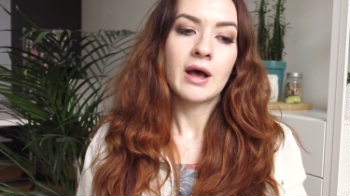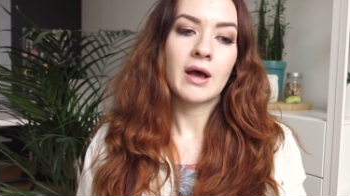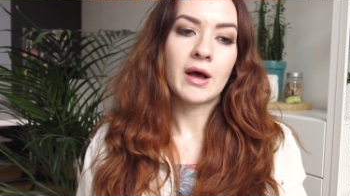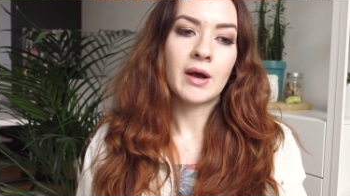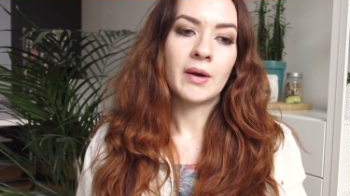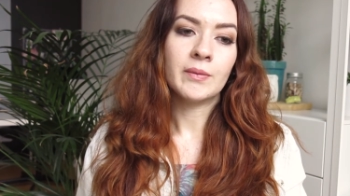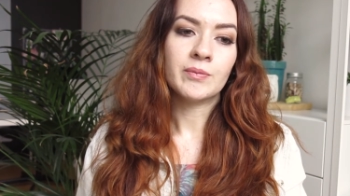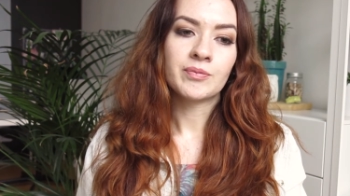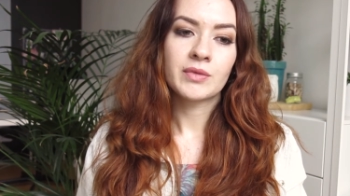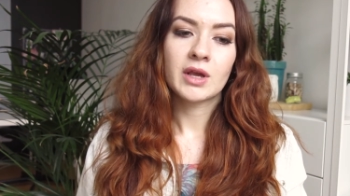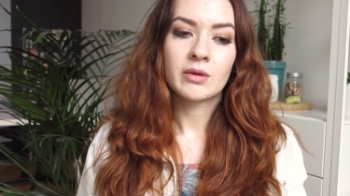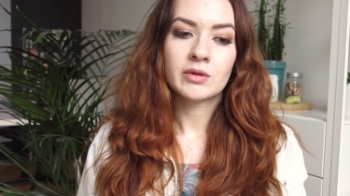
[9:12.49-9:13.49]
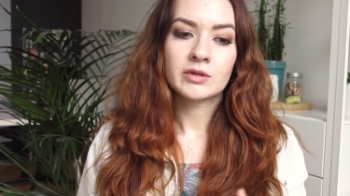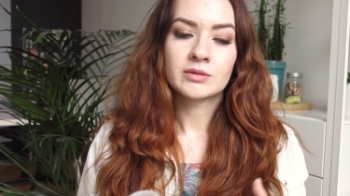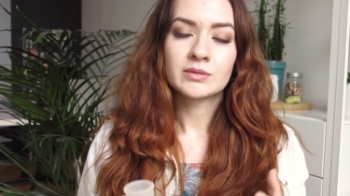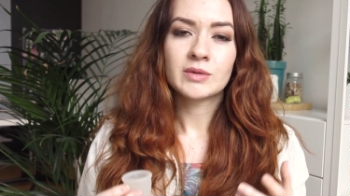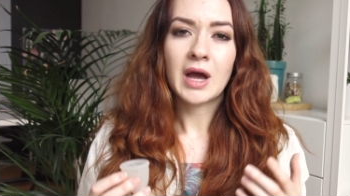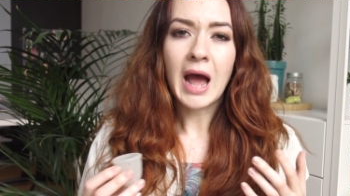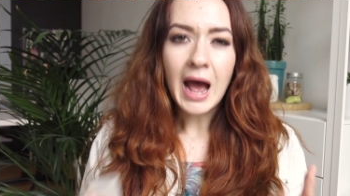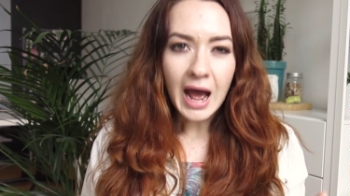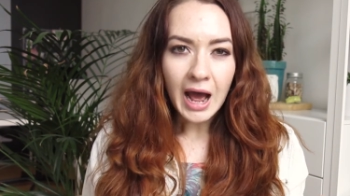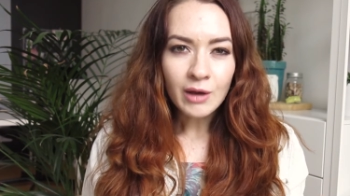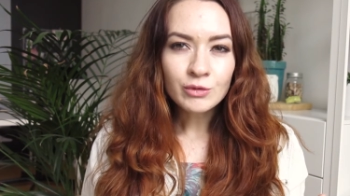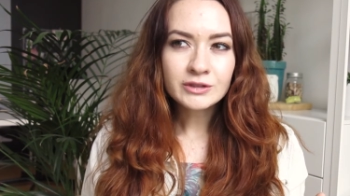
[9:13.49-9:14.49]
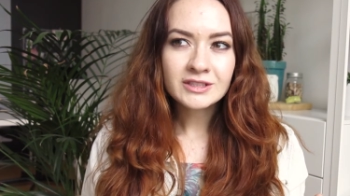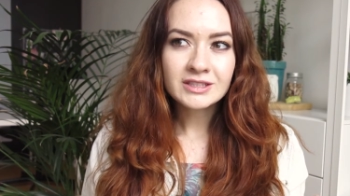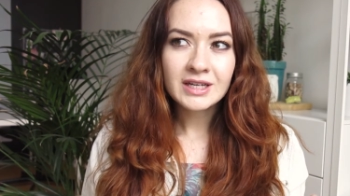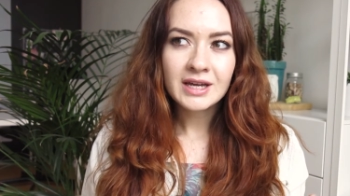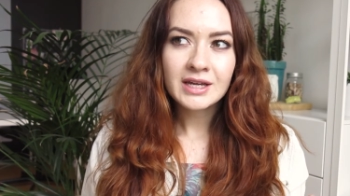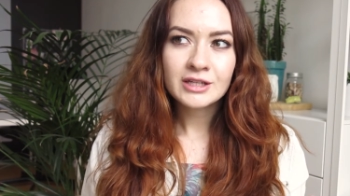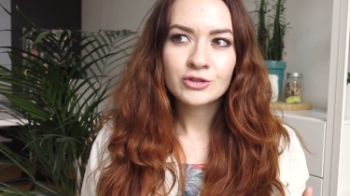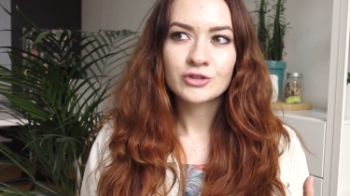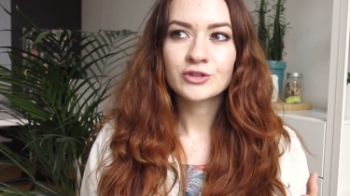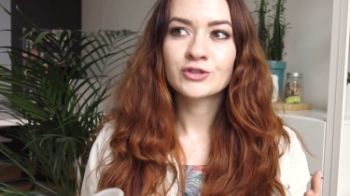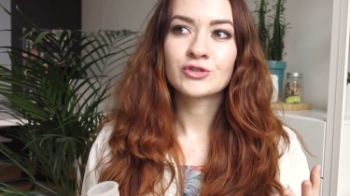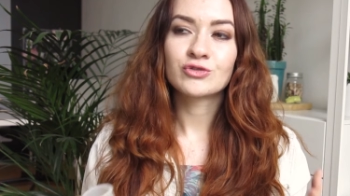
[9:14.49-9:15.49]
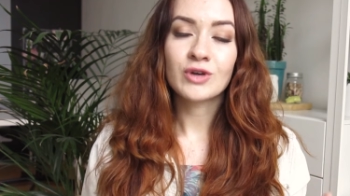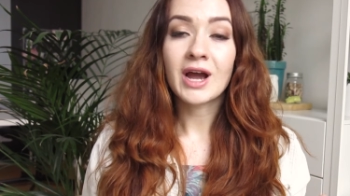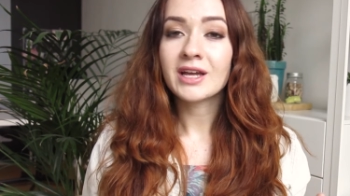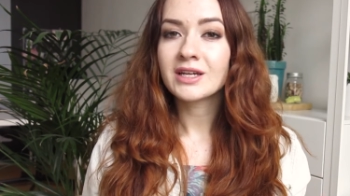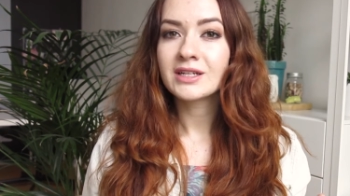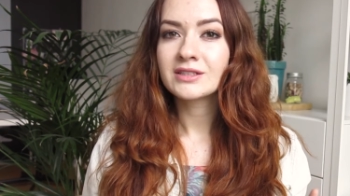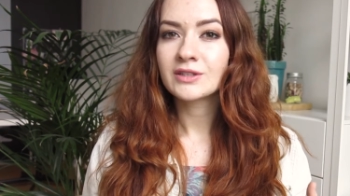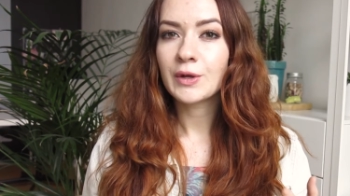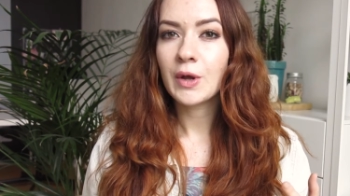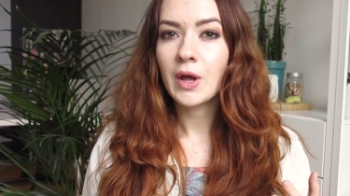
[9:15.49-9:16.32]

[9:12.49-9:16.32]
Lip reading: I would say just try it